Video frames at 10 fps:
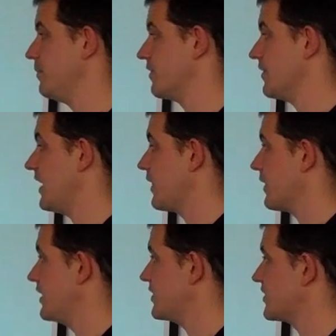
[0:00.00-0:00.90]
Diet book for
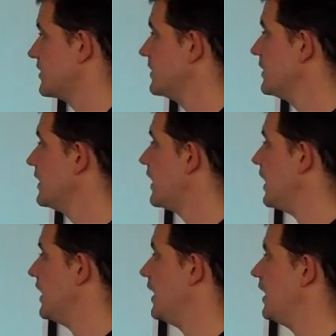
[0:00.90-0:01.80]
athletes.
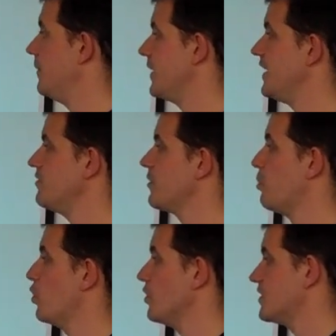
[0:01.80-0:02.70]
Um, he
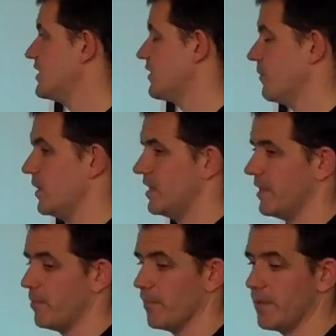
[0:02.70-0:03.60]
reported that
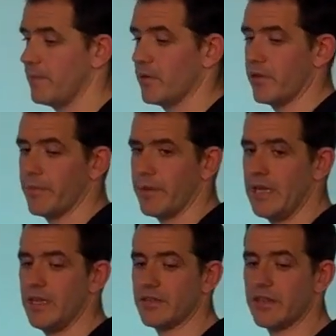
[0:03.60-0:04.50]
when he put people on the
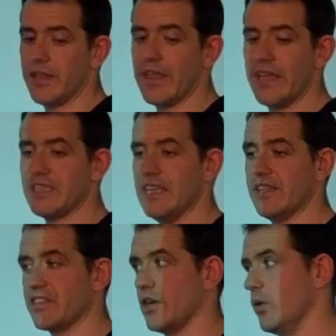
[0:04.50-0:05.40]
paleo diet, they had
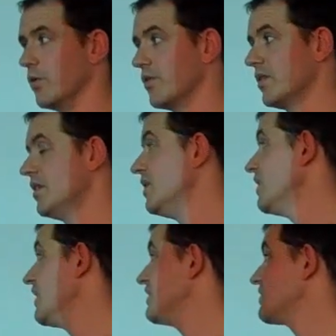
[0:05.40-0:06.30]
less colds,
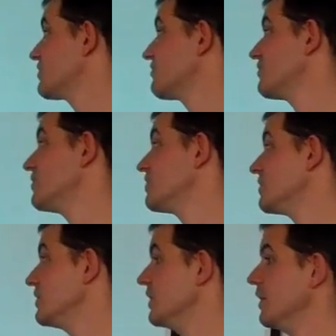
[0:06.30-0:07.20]
and
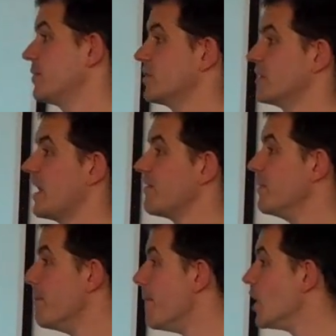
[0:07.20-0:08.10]
you know because they're
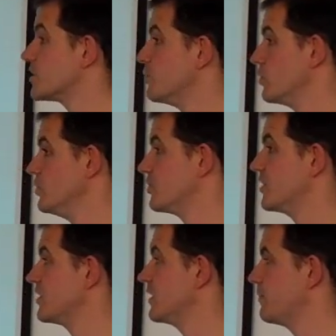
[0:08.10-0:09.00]
having much more
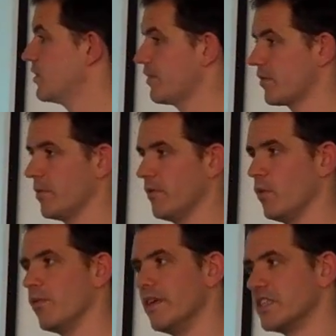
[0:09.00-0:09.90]
nutrients in their body from the,
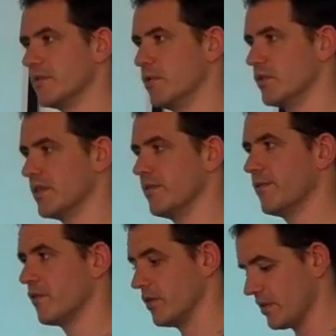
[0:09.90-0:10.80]
all the vegetables
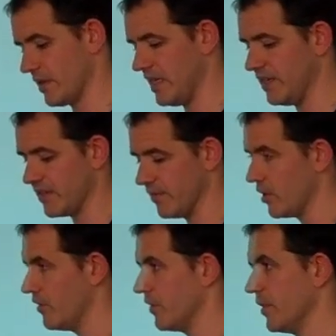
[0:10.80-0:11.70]
and the fruits they're
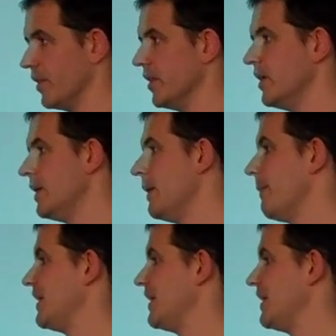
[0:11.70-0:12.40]
eating, rather than the